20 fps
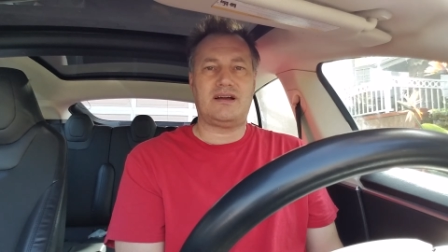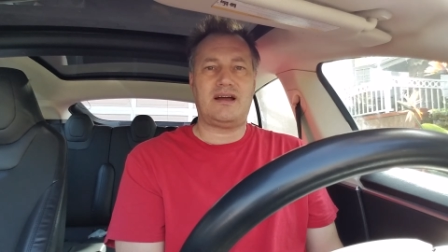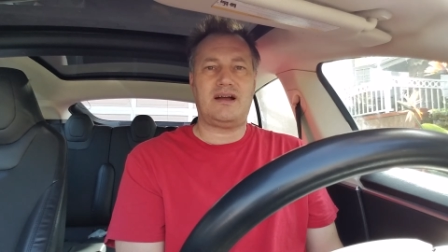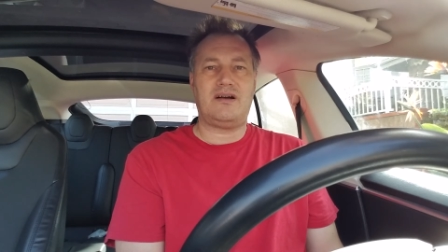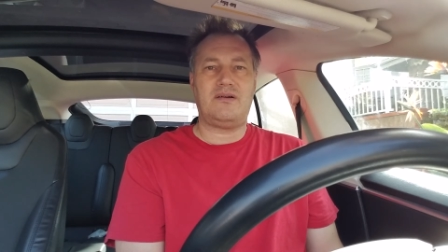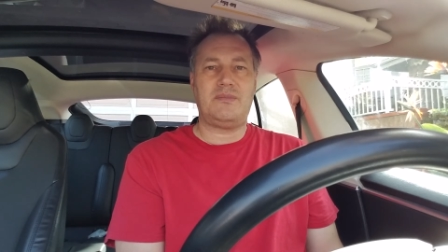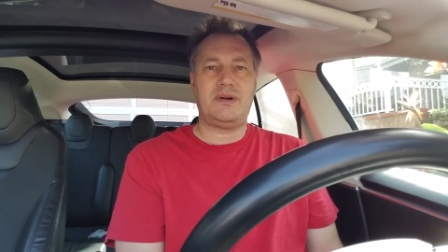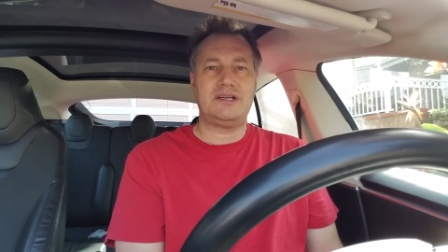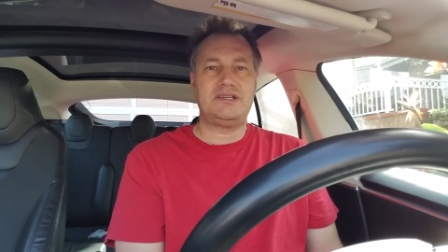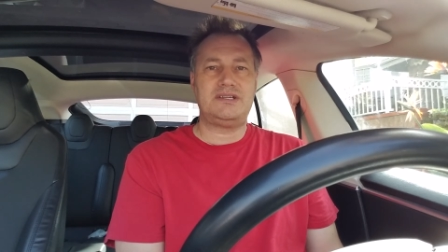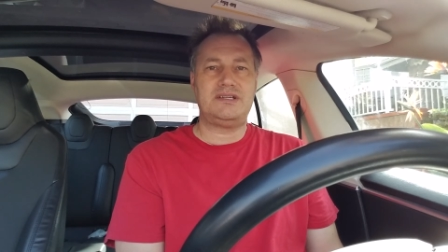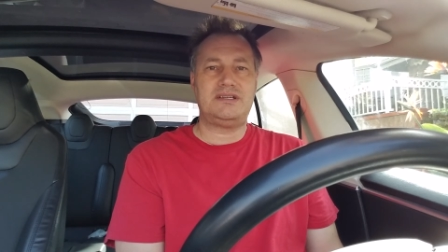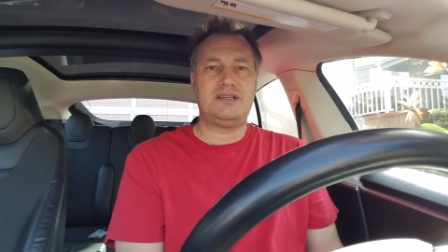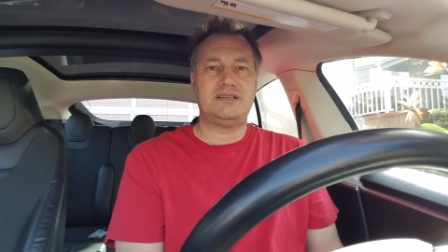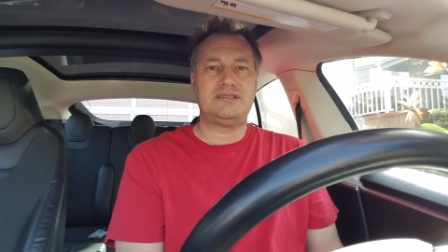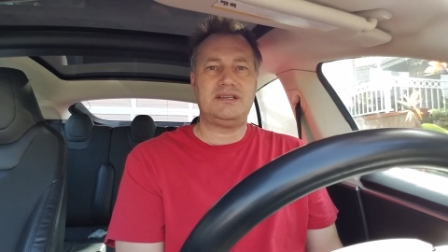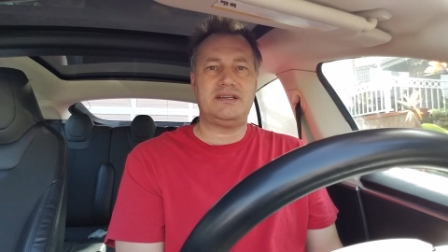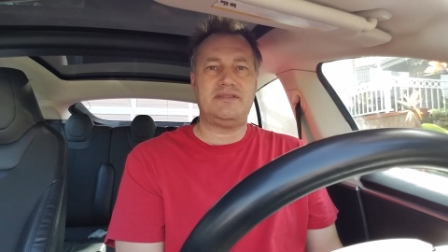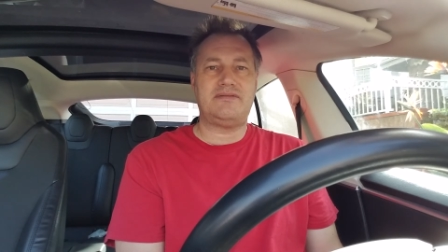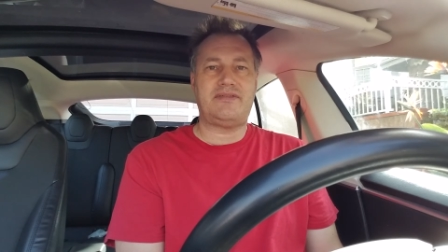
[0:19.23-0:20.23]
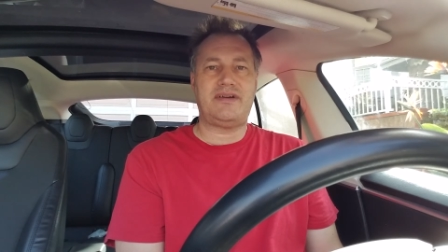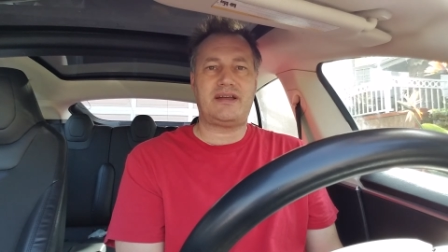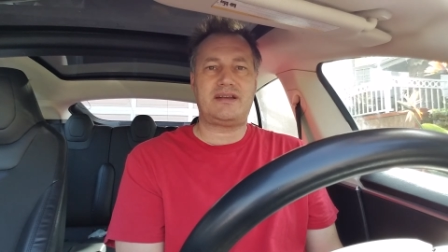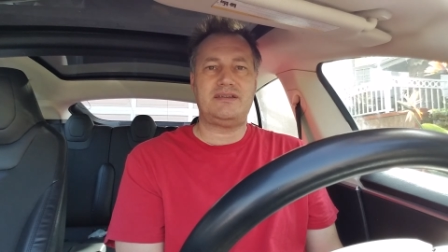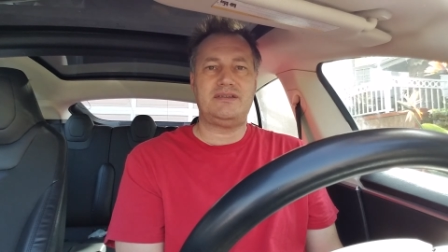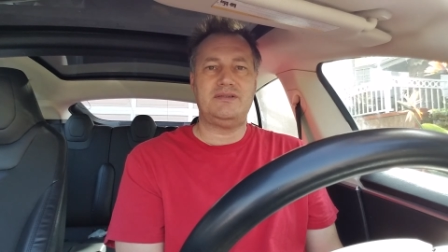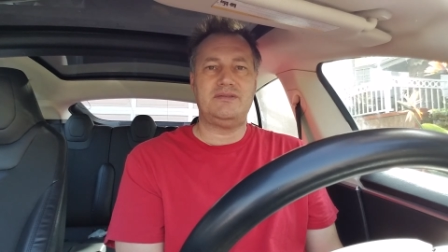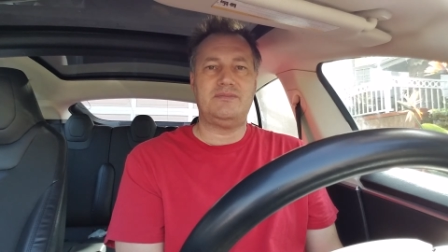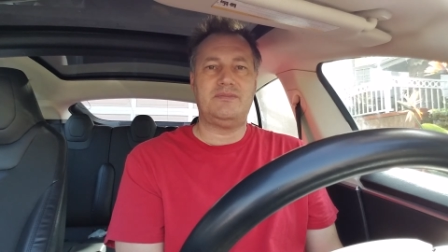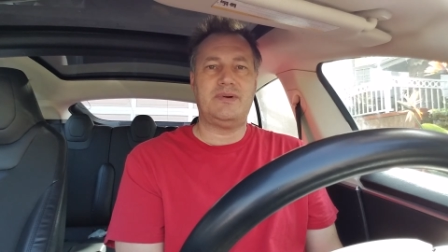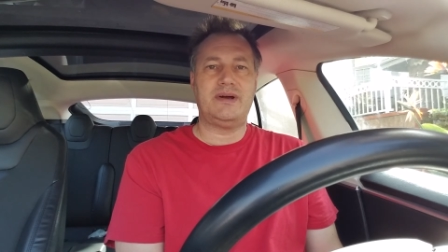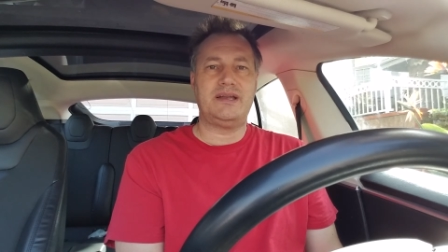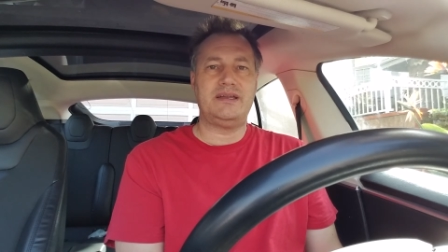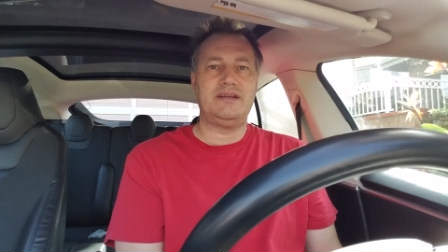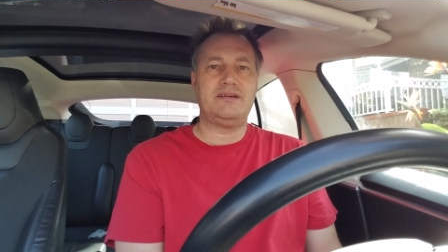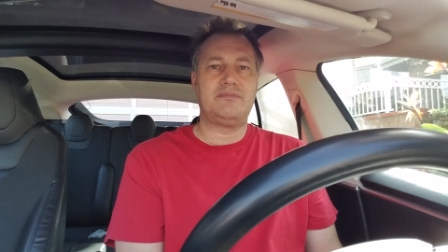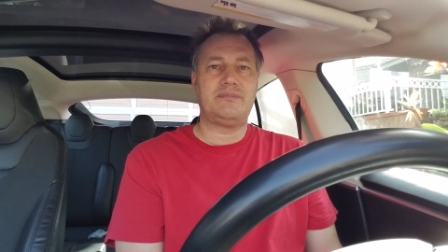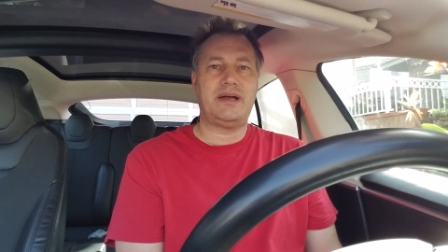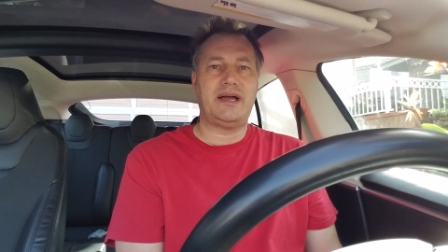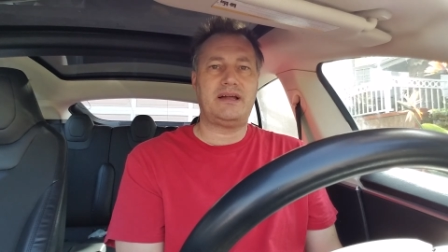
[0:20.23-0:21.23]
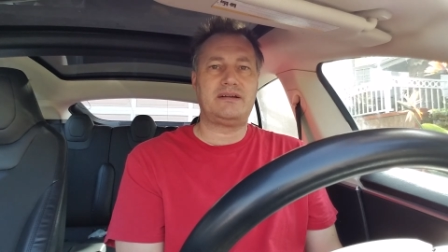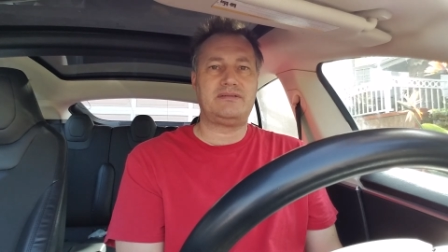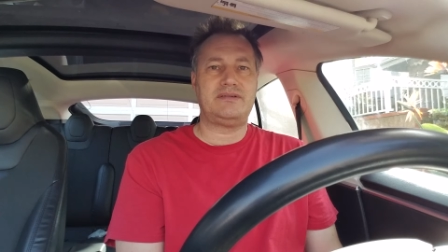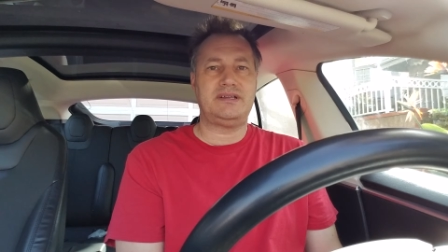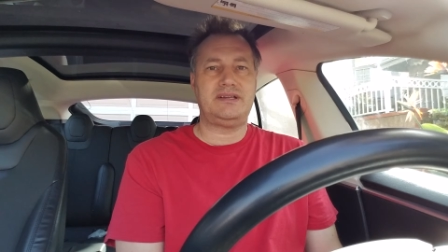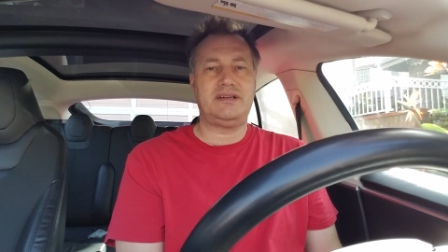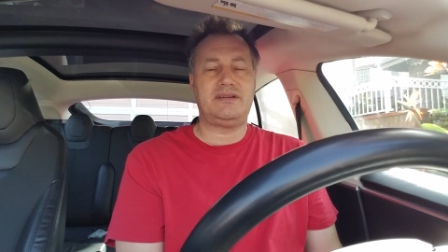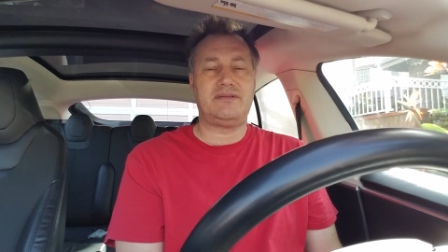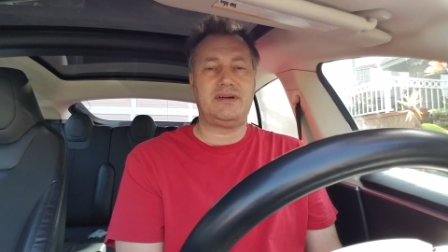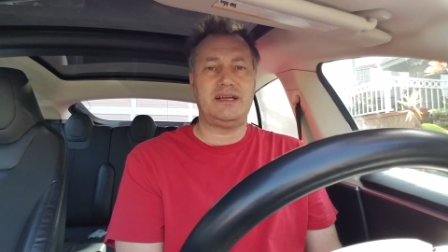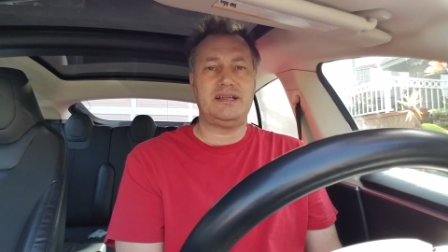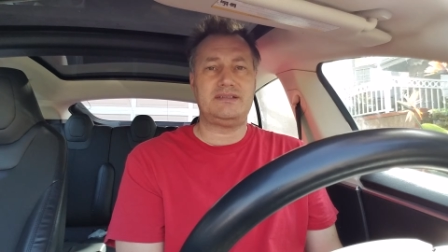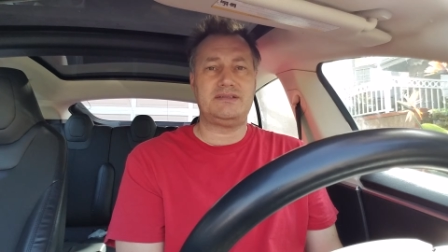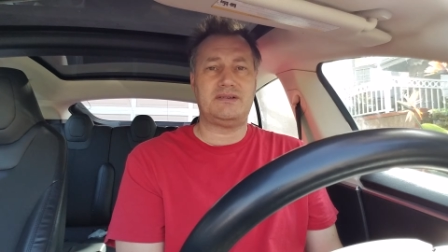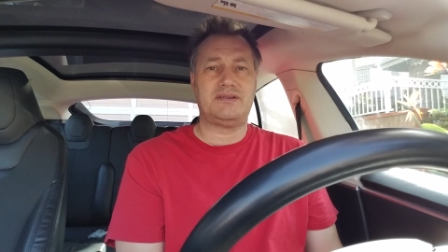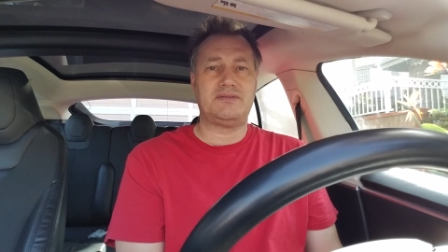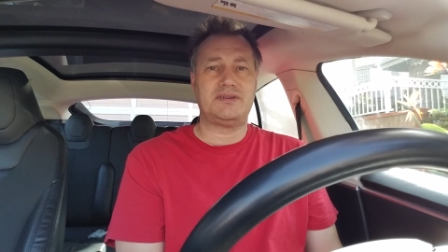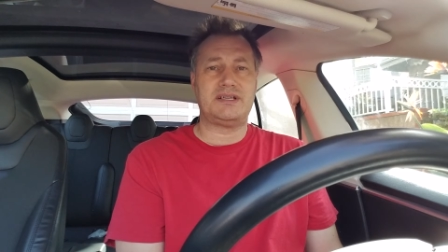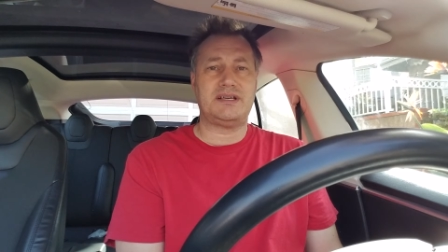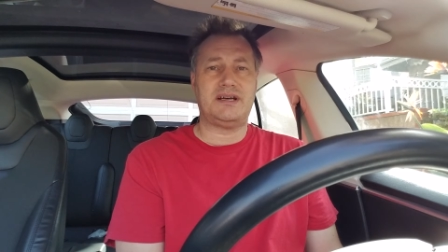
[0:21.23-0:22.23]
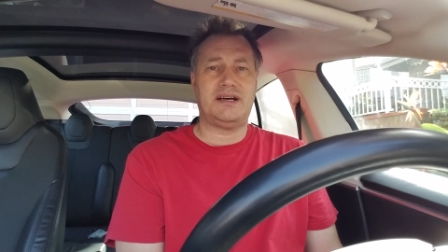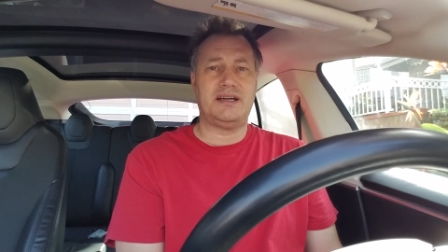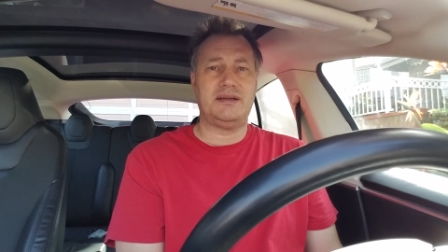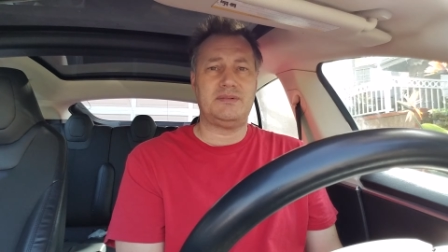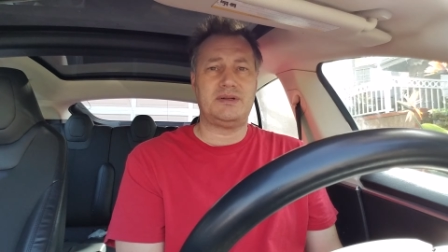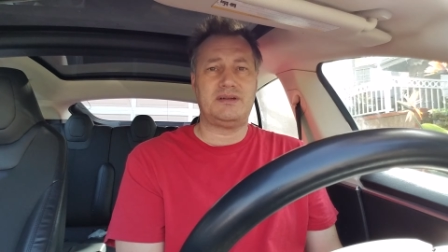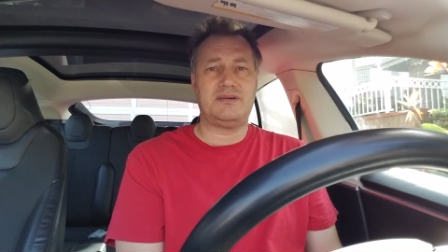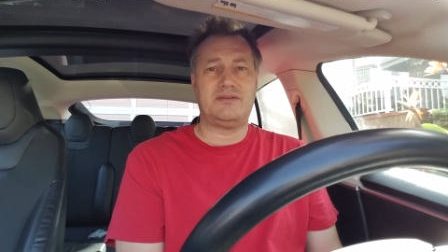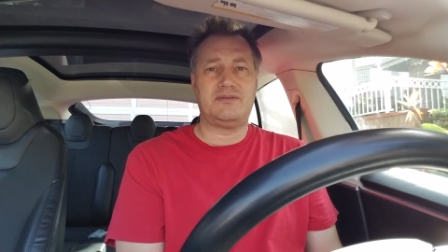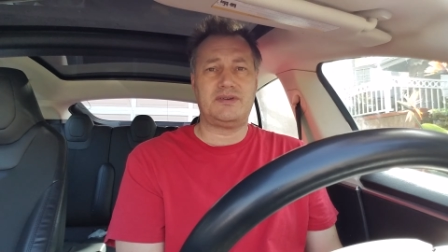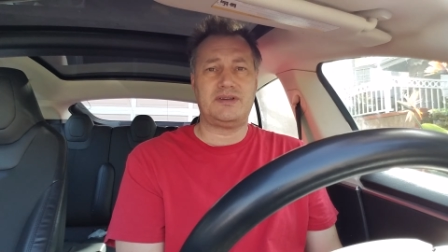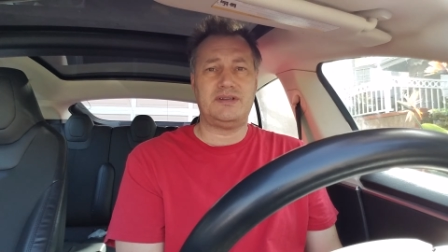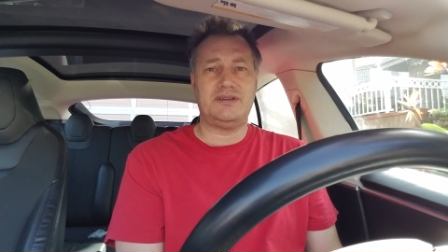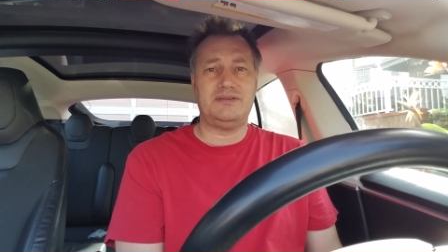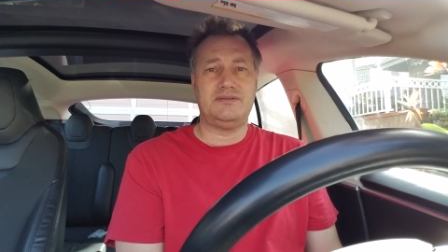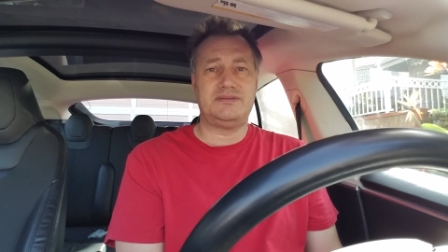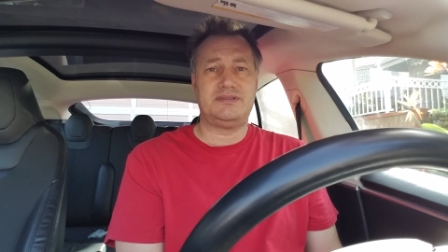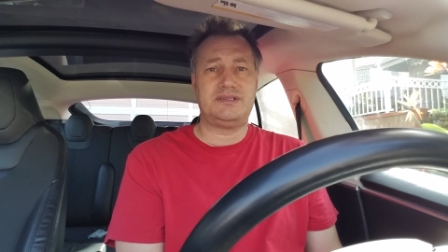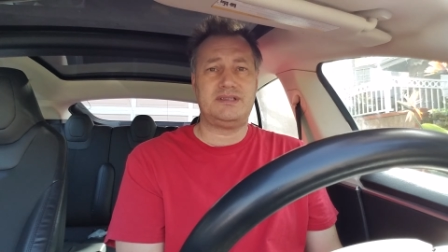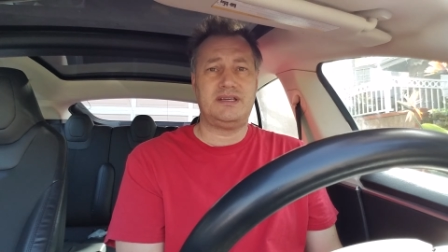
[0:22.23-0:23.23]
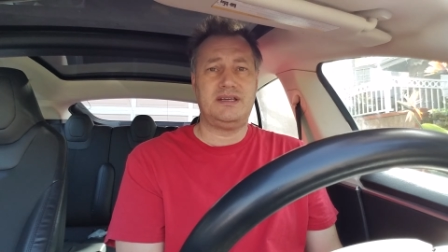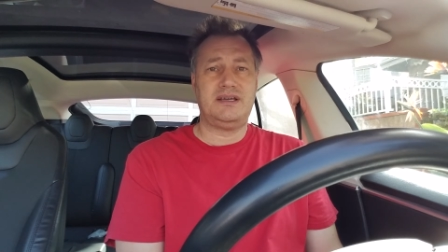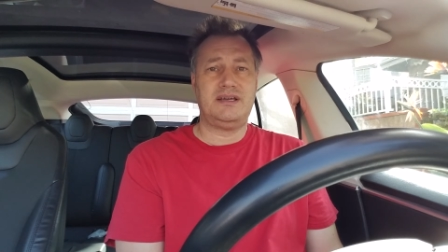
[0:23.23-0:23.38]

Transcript: How much does it affect you when your battery degrades over time and overuse?